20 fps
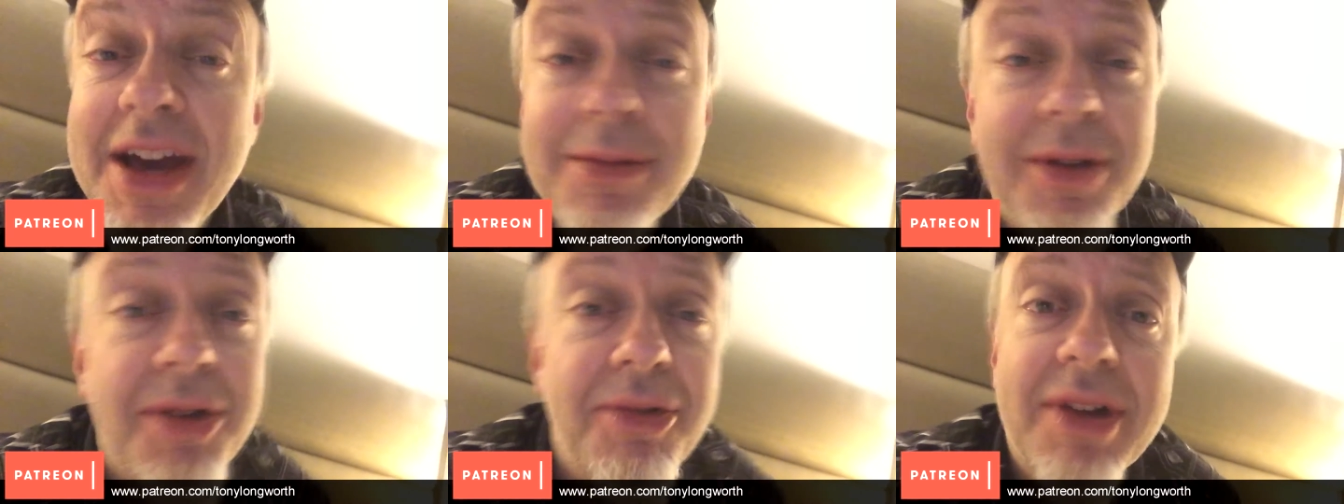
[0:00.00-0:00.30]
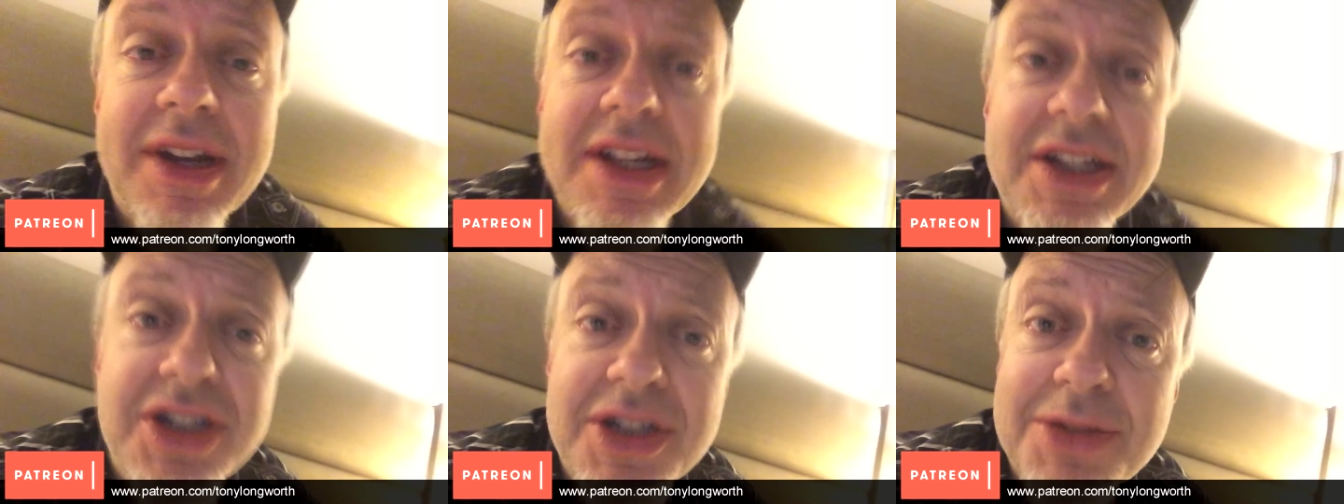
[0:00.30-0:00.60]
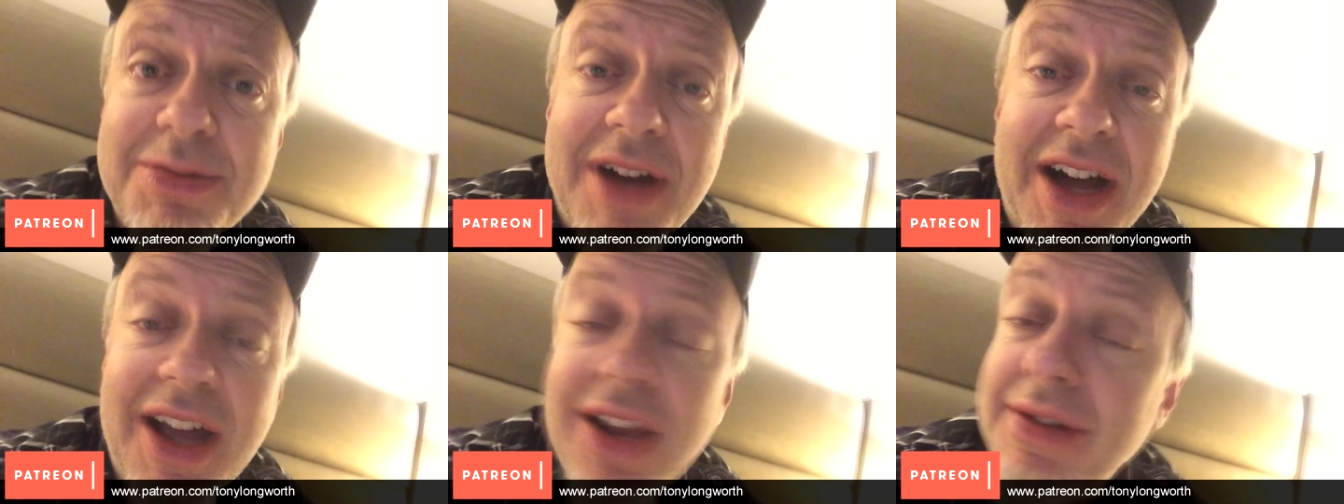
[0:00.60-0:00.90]
I'm not
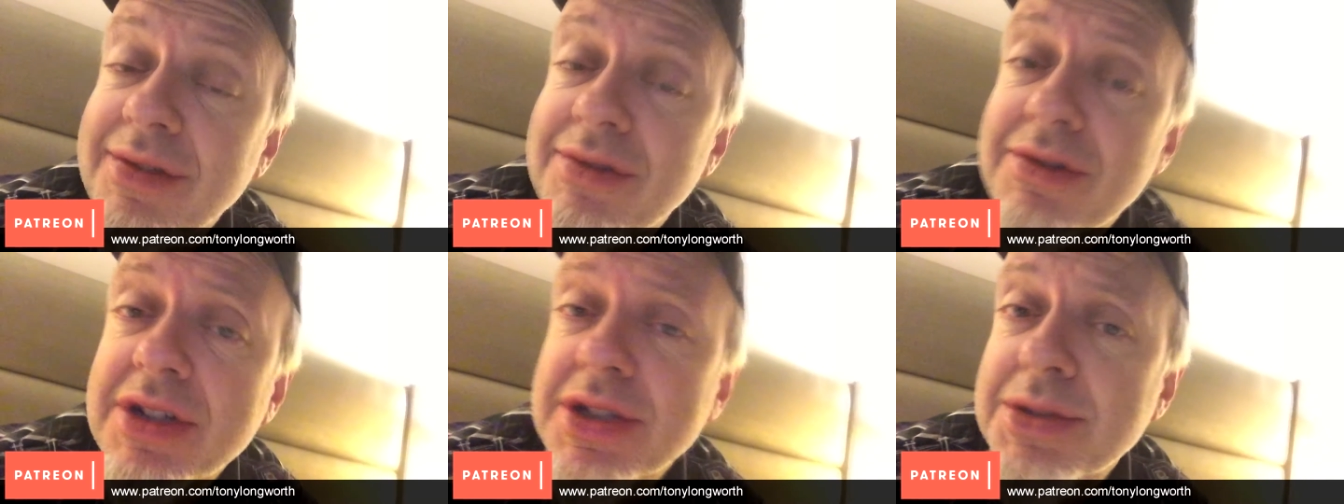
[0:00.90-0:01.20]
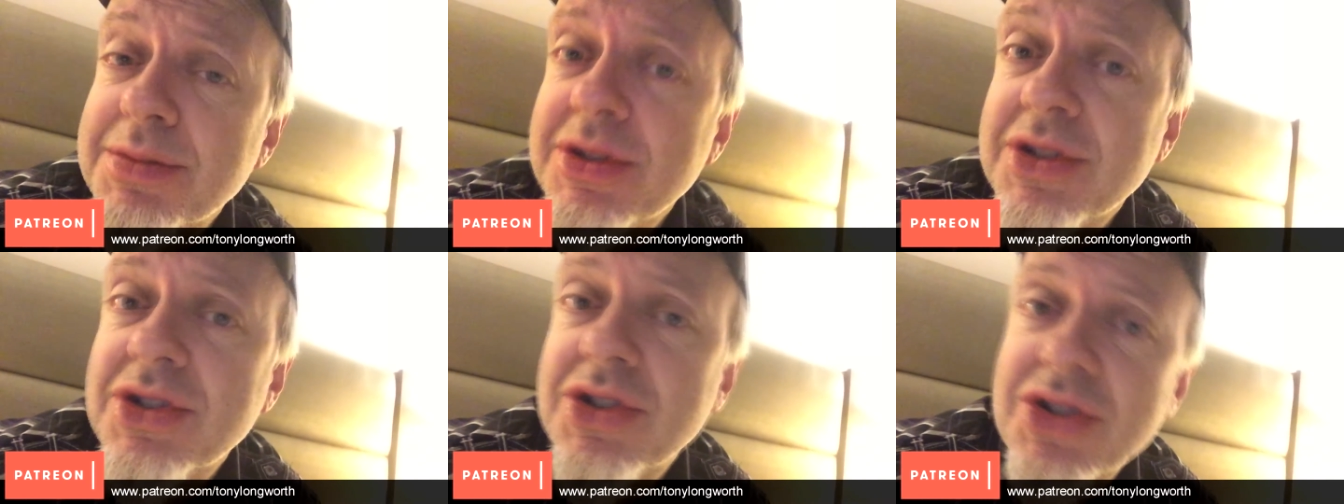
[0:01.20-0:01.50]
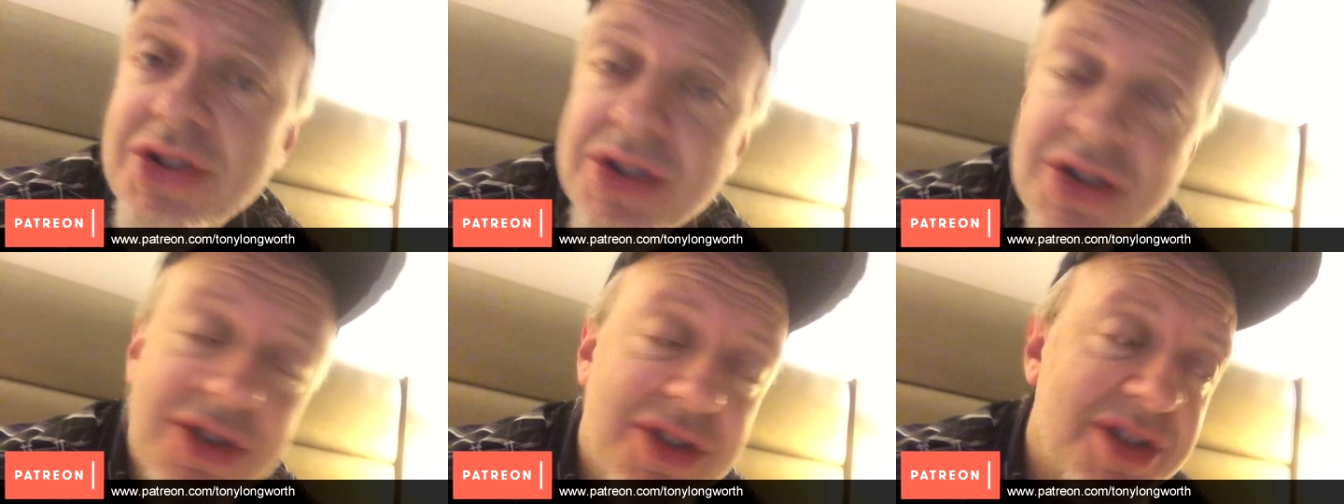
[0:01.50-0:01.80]
religious, but I love Christmas
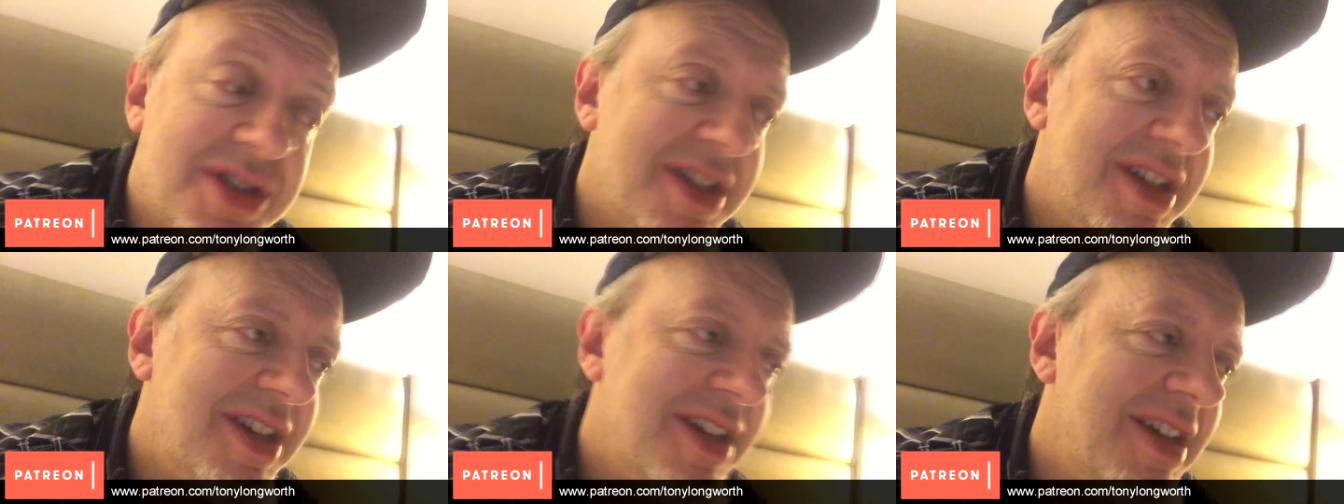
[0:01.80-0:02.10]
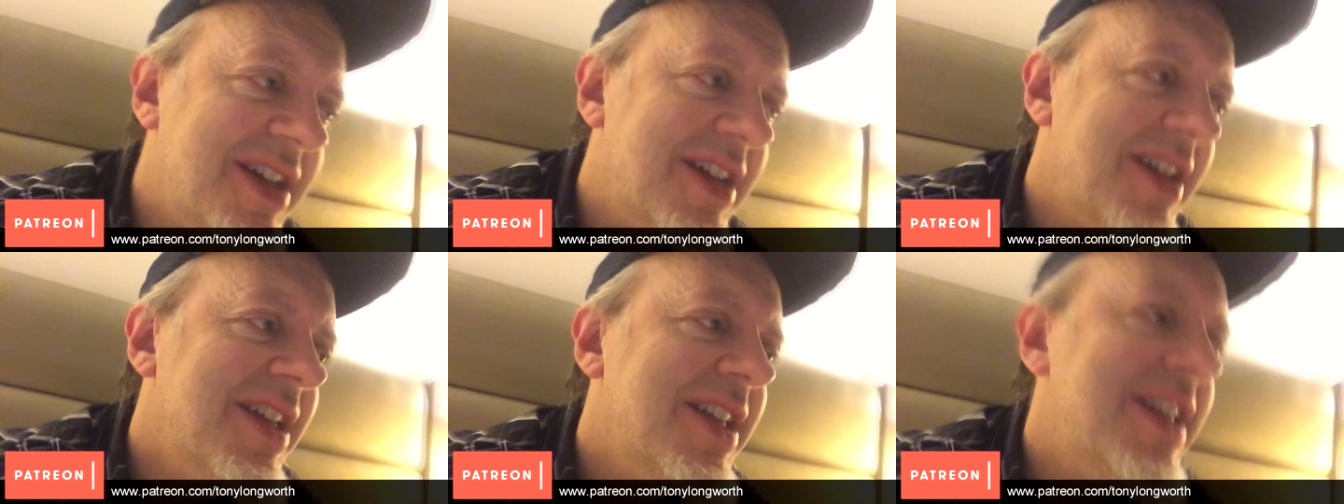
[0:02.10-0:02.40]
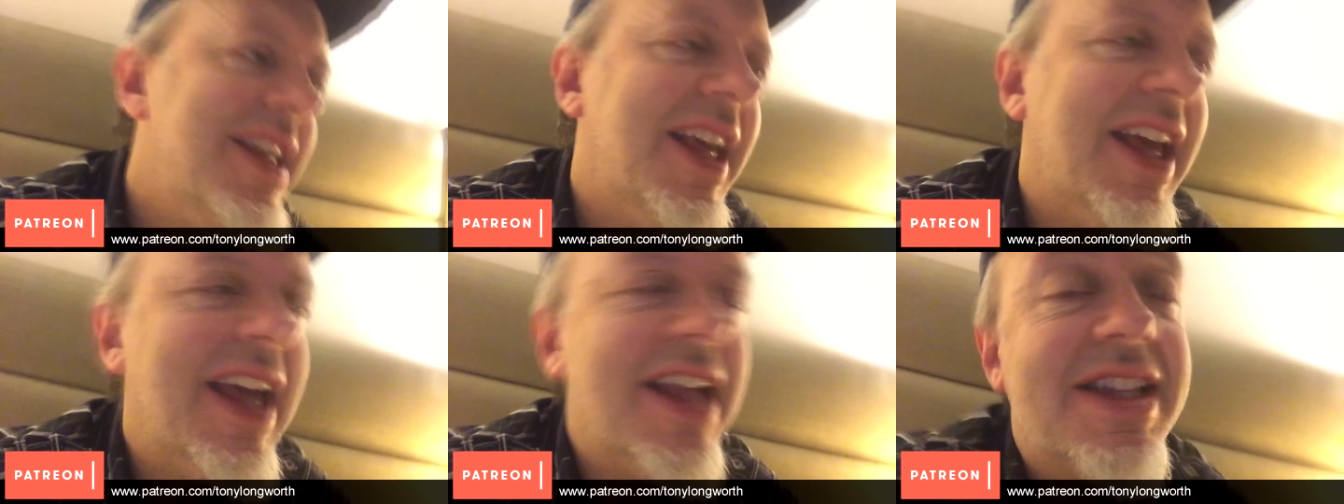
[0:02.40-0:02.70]
just because
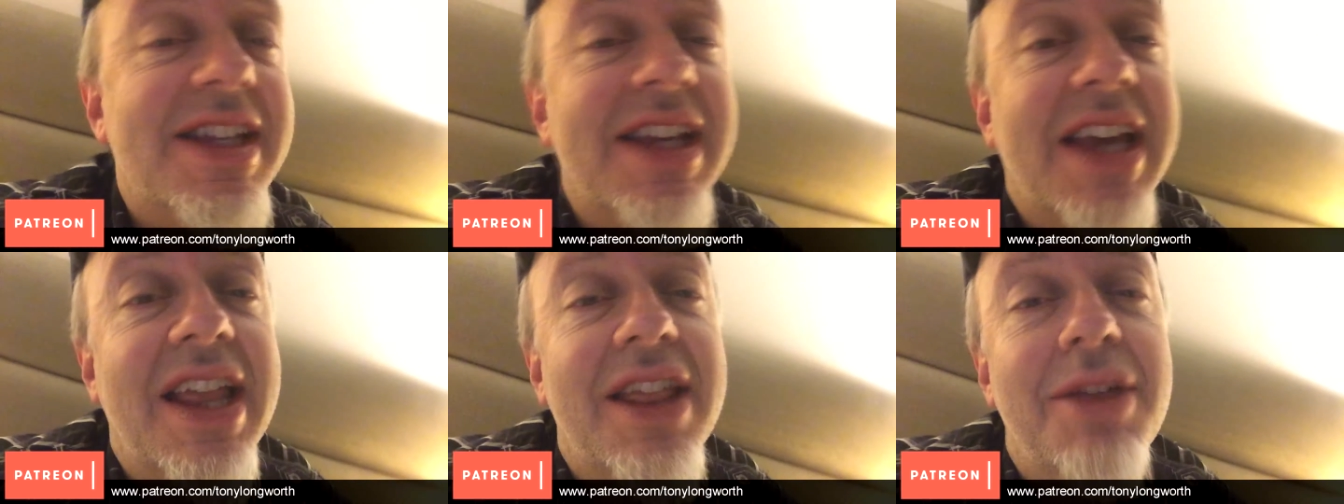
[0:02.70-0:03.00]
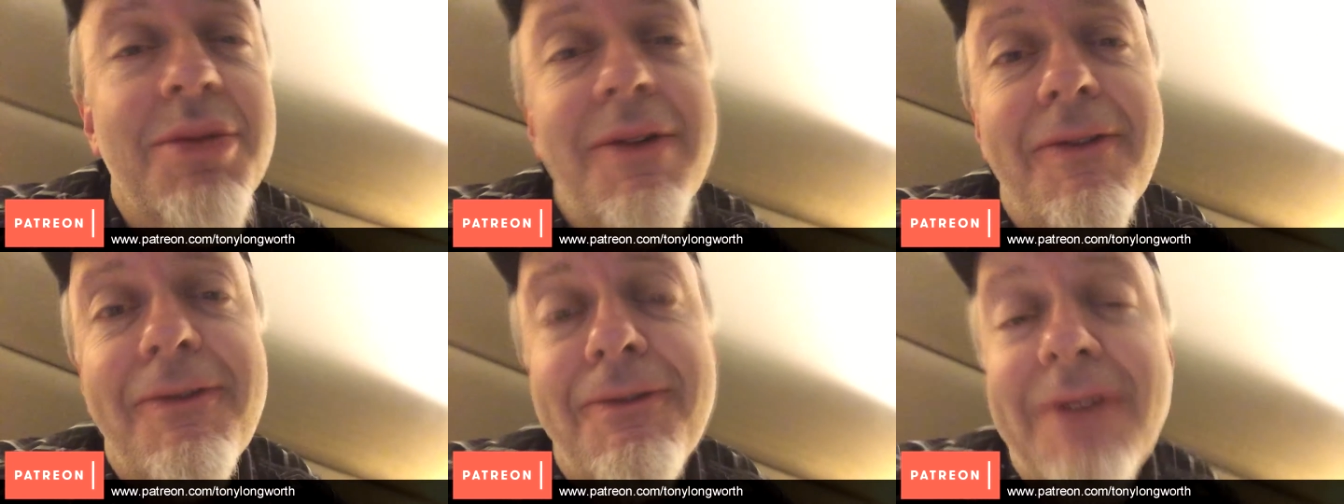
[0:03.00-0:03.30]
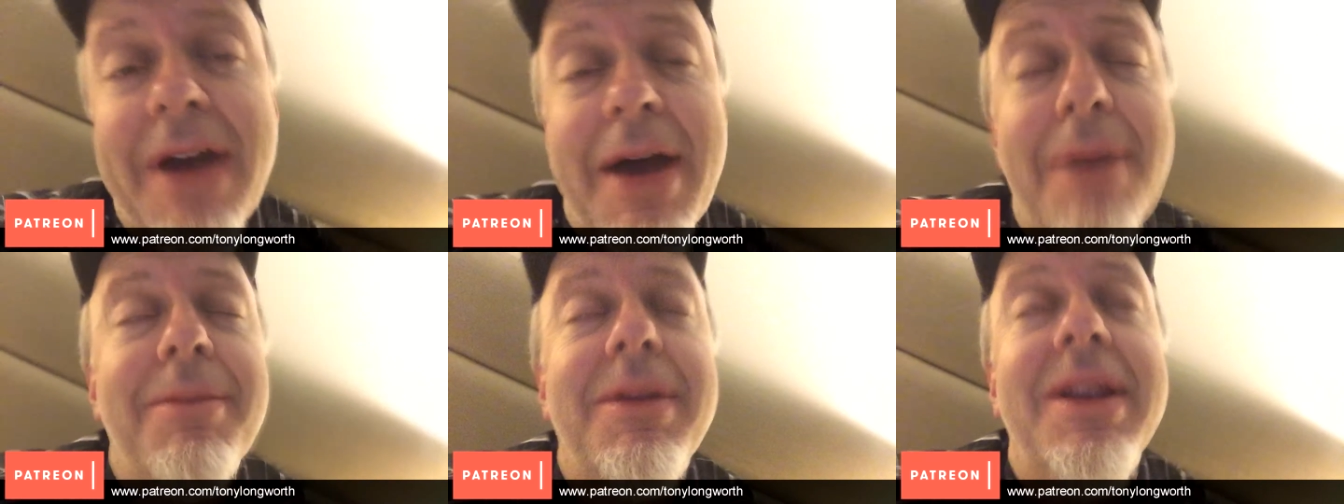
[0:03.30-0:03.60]
you get together with
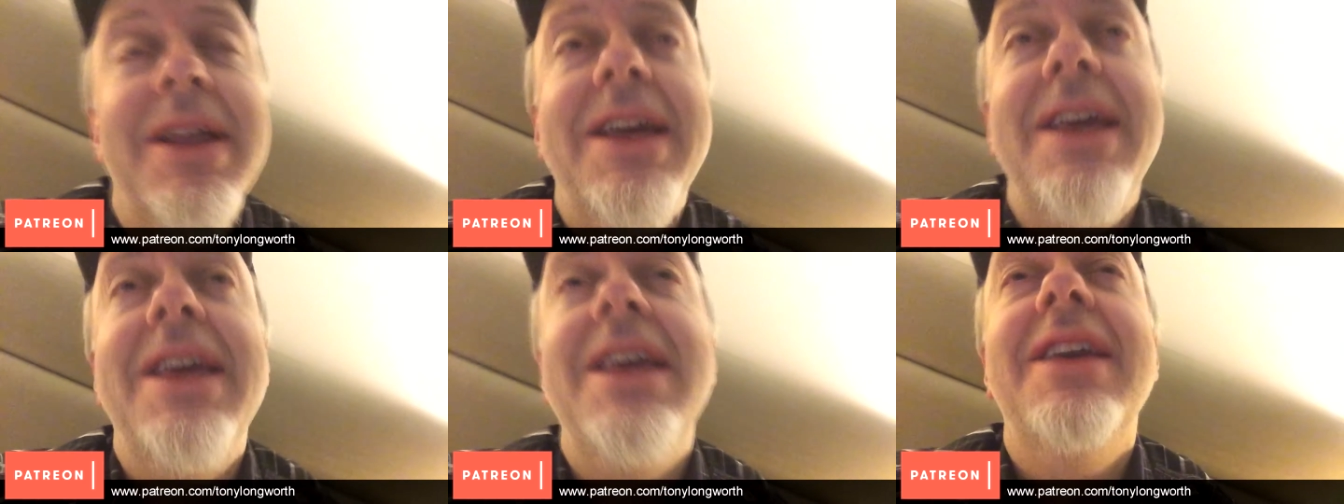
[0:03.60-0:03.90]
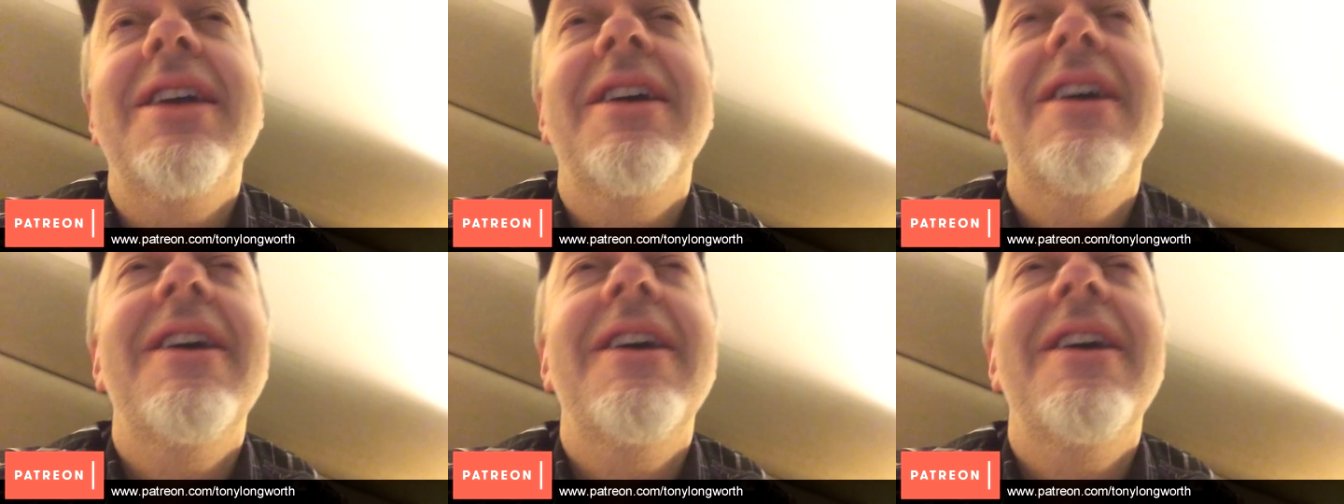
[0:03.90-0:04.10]
family